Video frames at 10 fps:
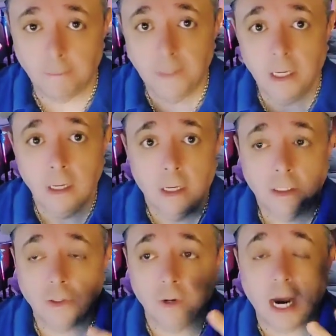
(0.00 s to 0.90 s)
So
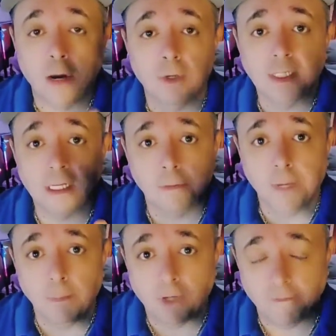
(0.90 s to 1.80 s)
I always tell people, if
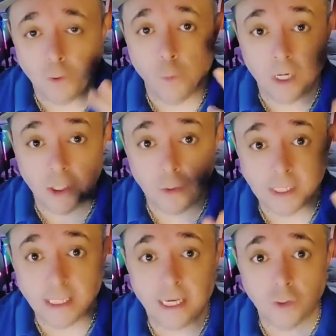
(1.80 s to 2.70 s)
you want to
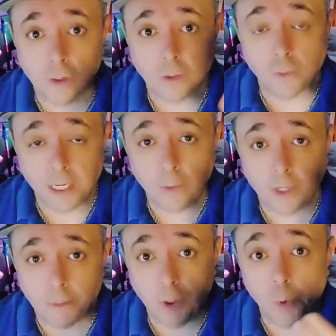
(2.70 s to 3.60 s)
schedule a reading with me, you
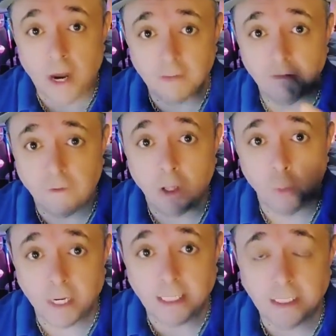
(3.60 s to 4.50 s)
have to follow what I tell you.